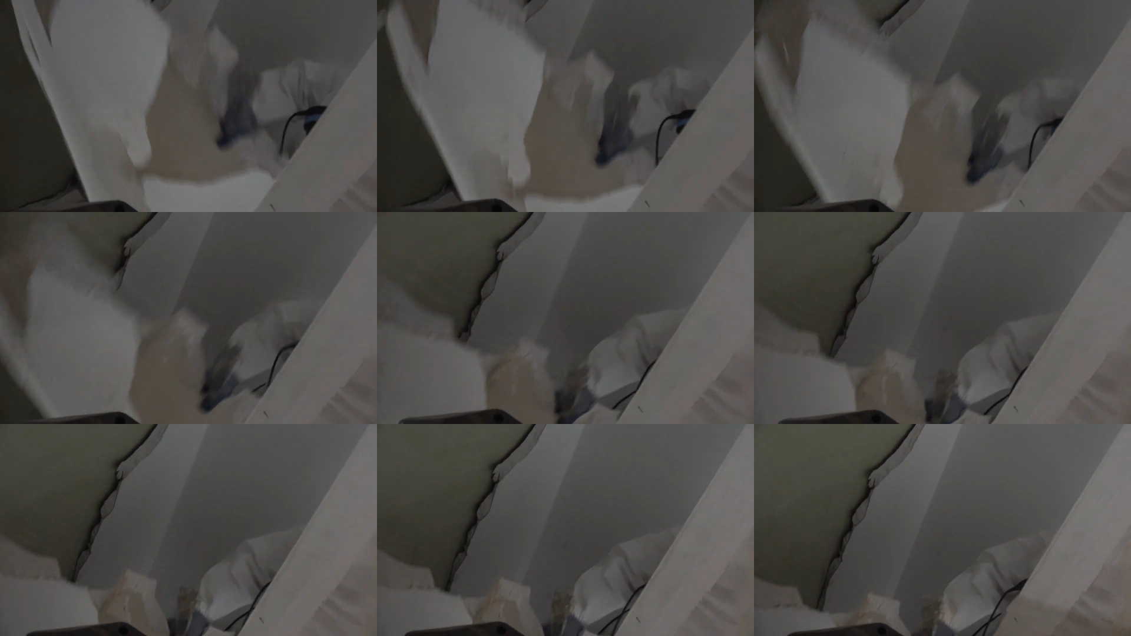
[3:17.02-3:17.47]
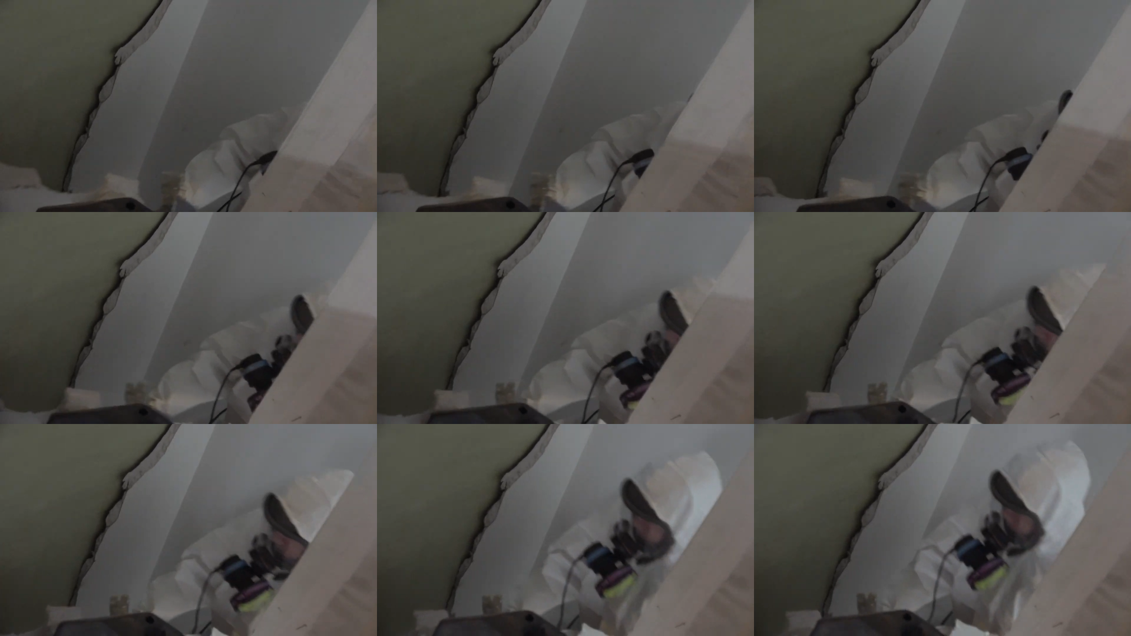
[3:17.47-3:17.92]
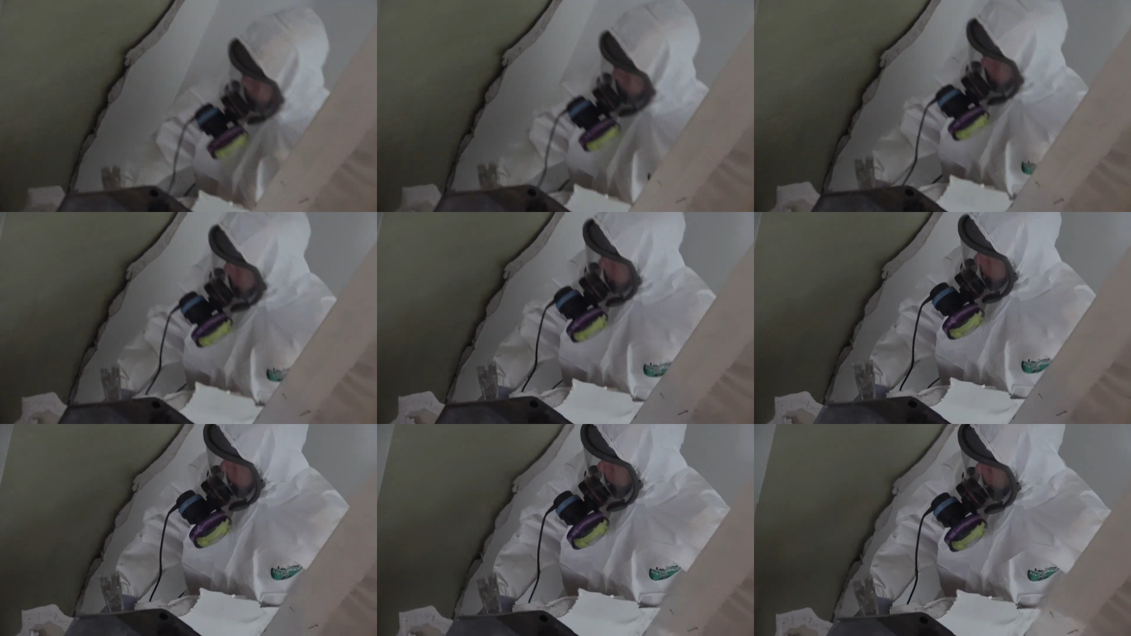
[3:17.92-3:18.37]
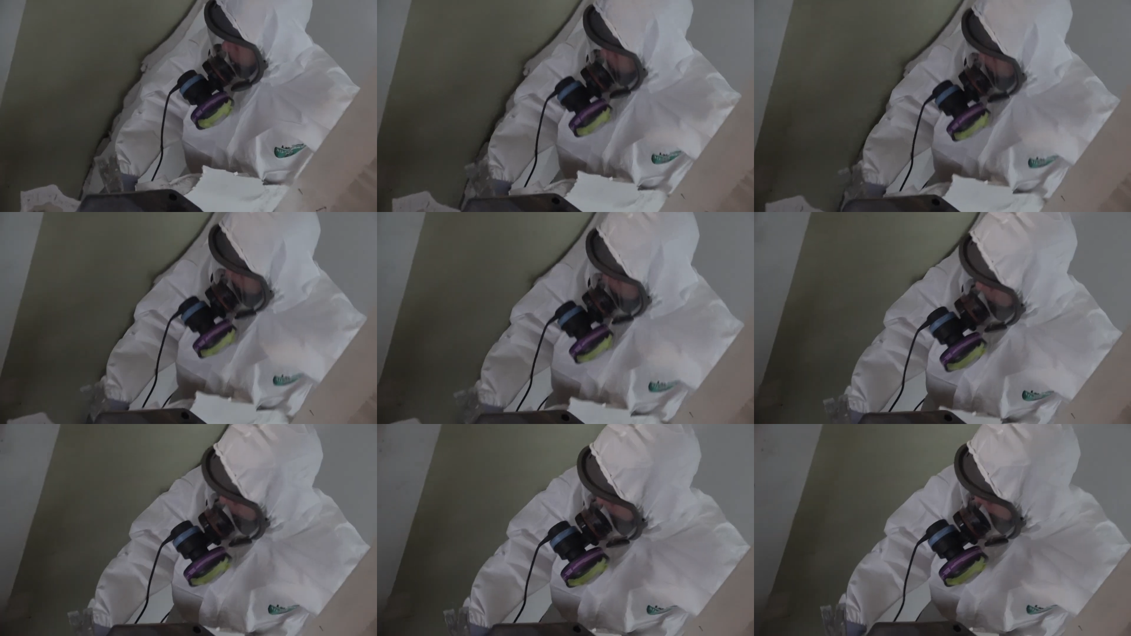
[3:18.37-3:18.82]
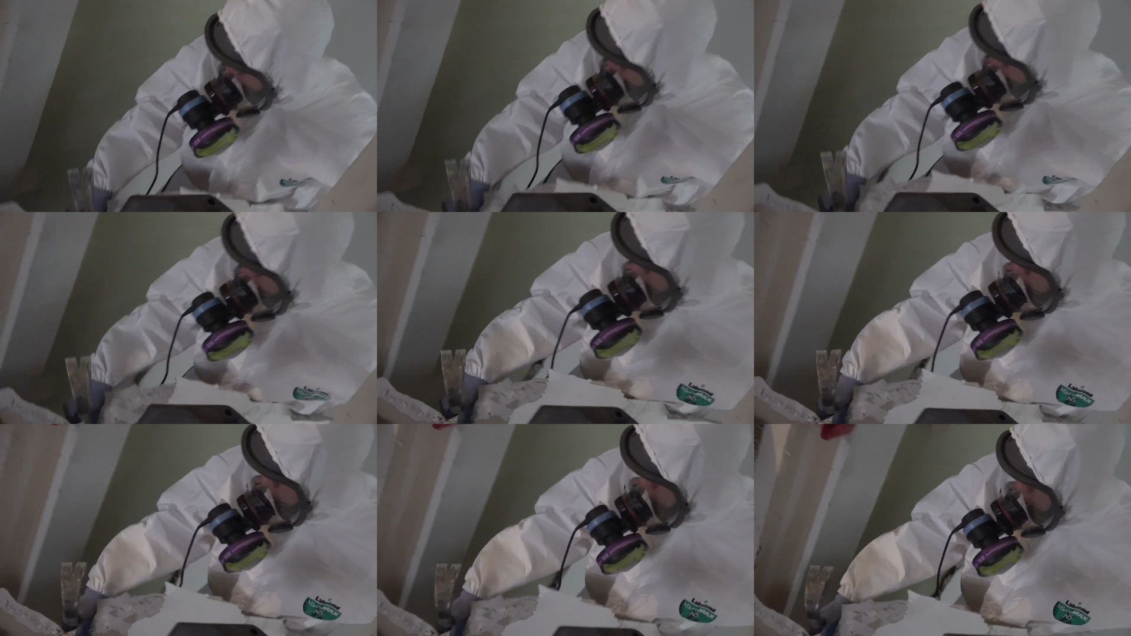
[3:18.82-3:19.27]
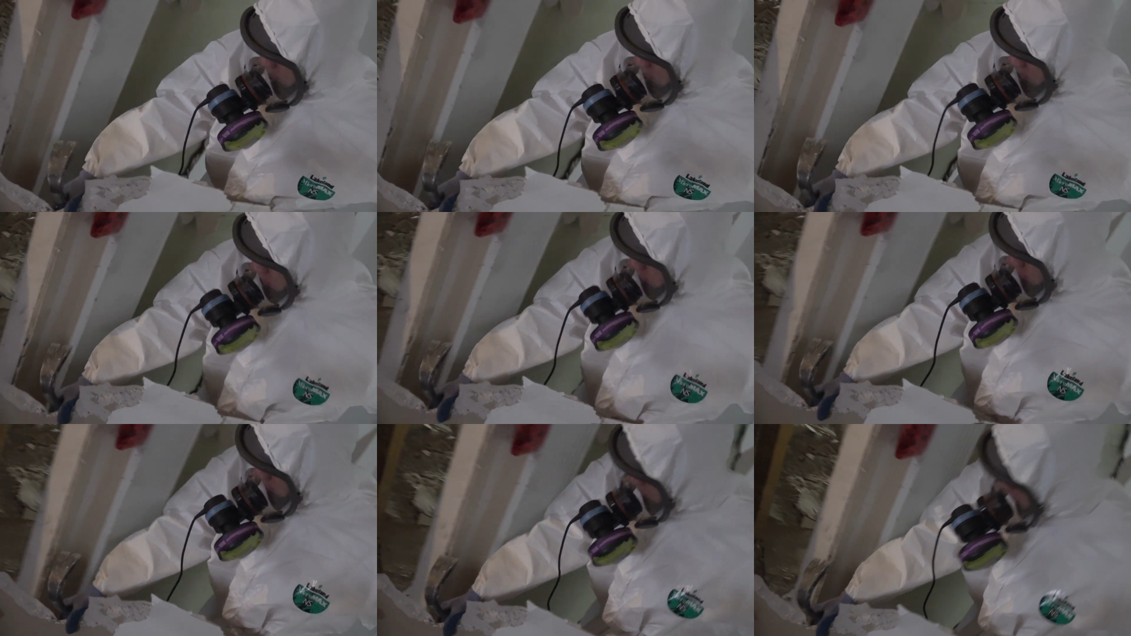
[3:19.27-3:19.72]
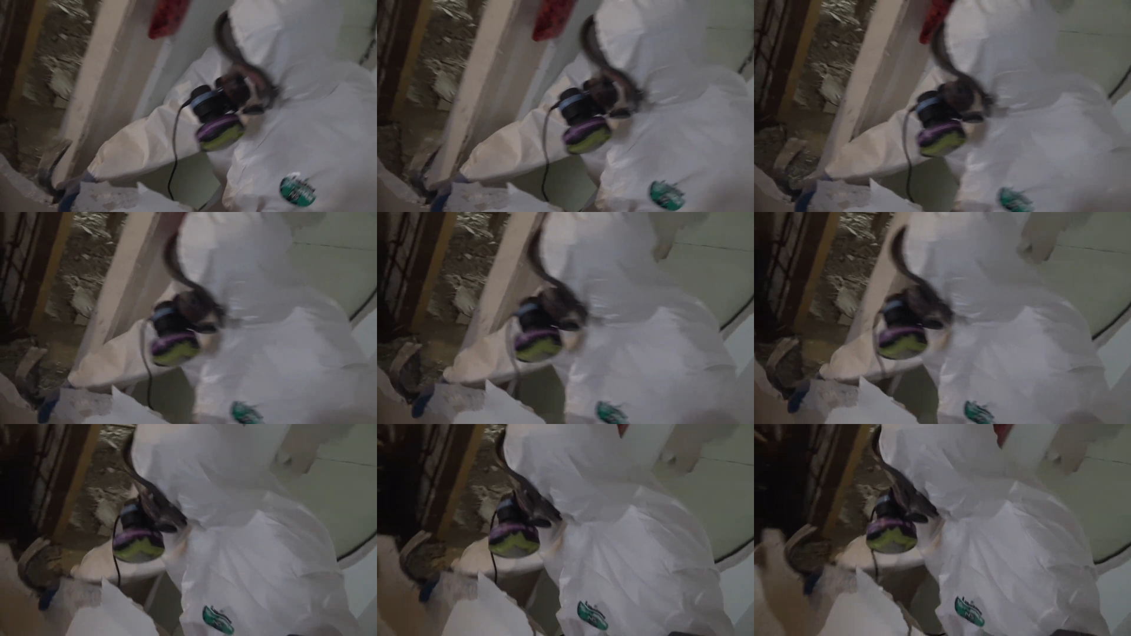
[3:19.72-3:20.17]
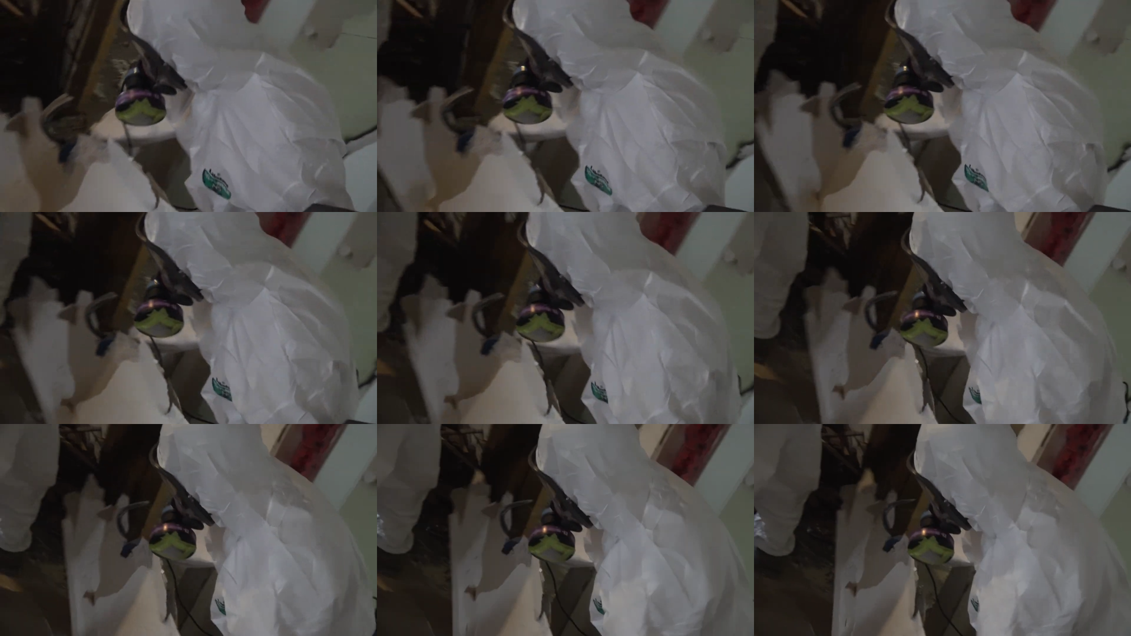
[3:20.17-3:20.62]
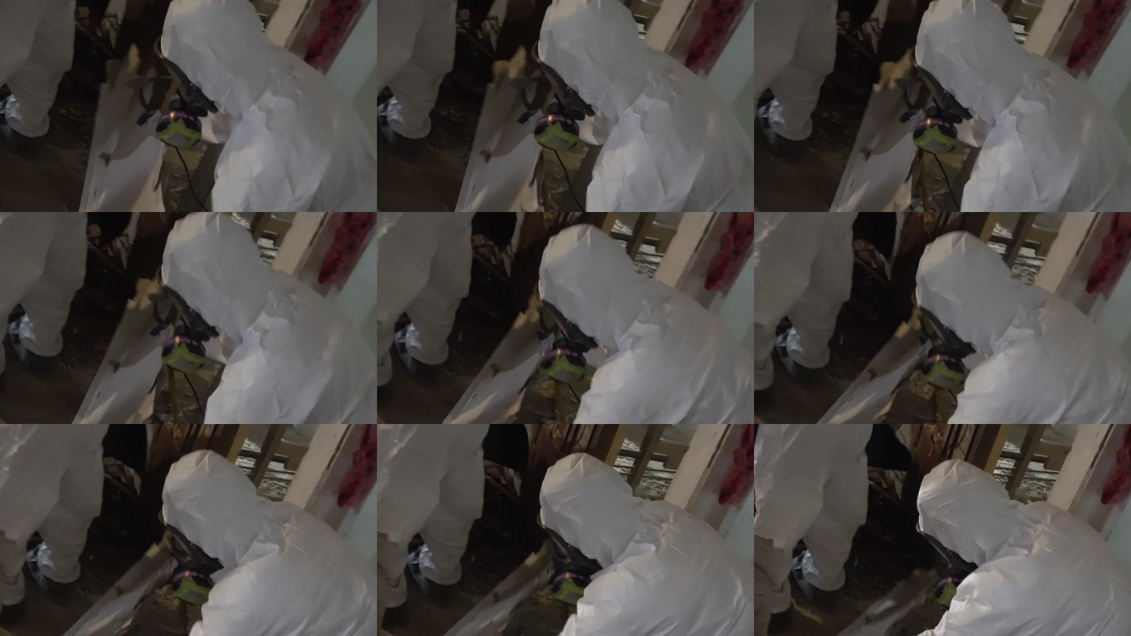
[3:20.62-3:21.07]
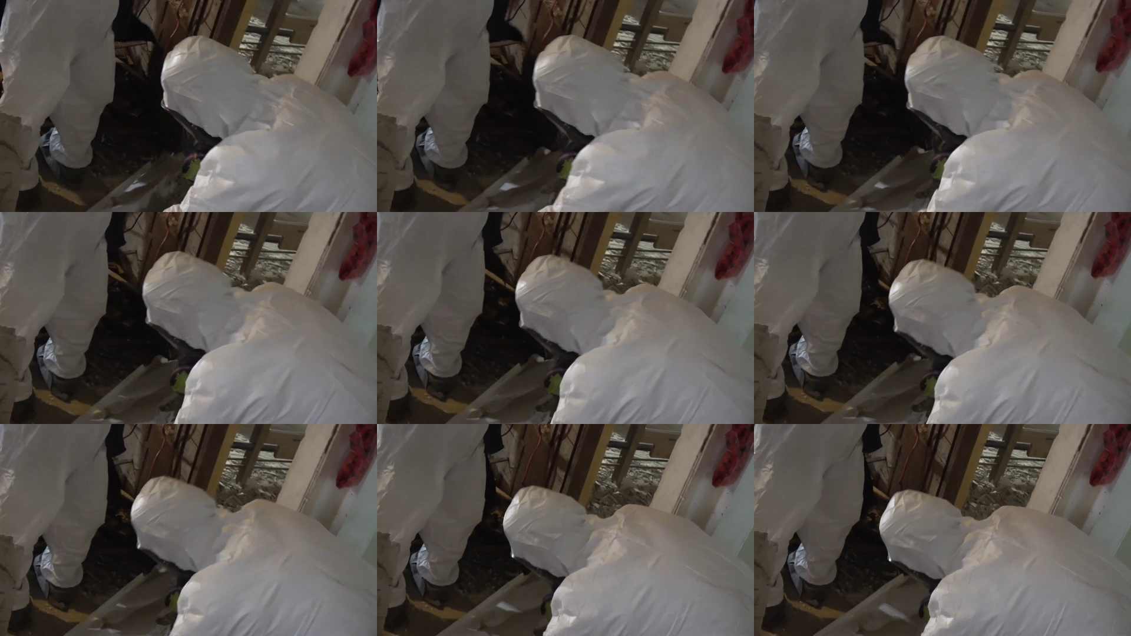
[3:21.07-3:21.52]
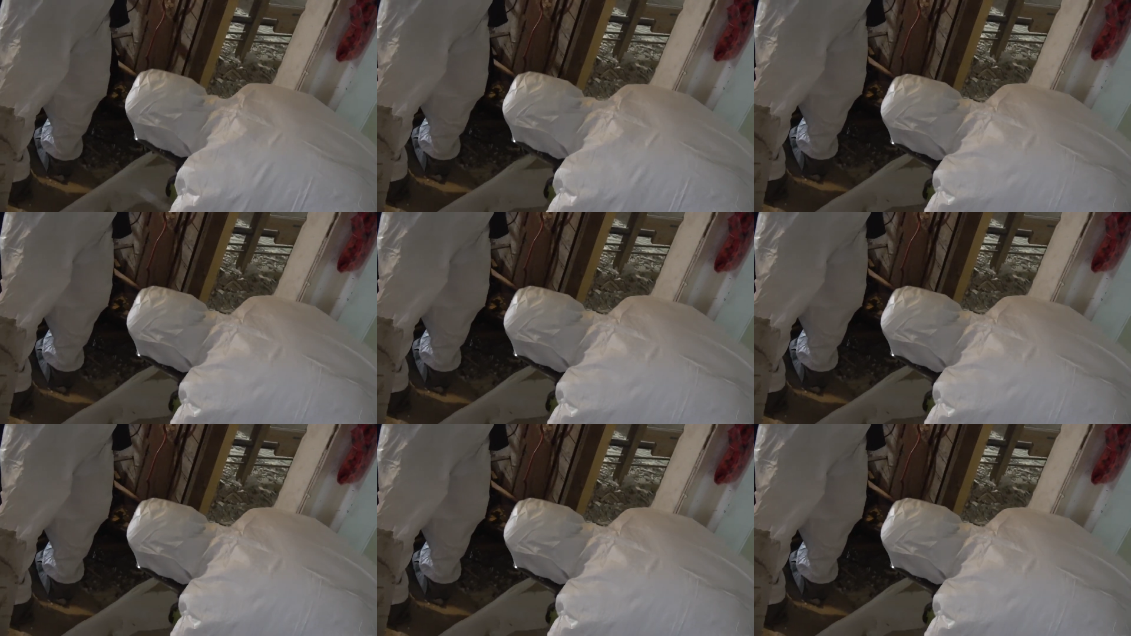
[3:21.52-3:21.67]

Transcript: (no speaker visible)